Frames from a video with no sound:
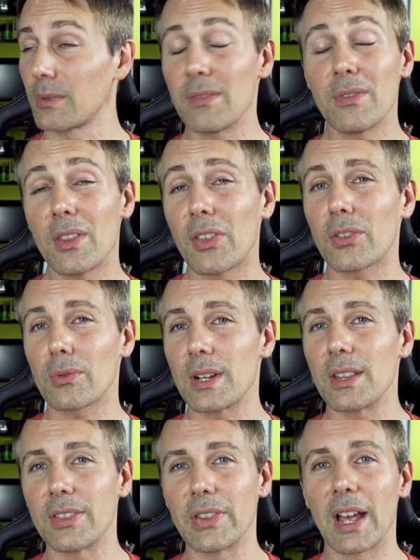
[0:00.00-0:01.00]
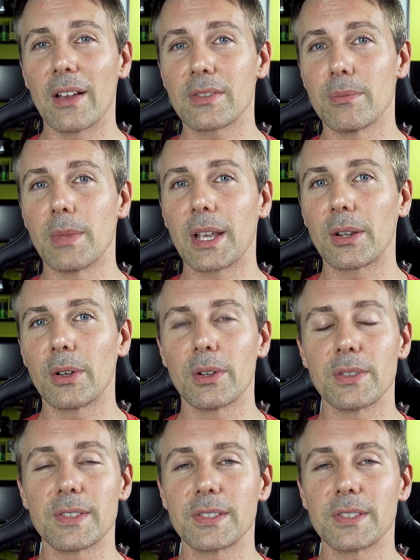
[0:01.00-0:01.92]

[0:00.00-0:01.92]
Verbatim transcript: or even the 3000 megahertz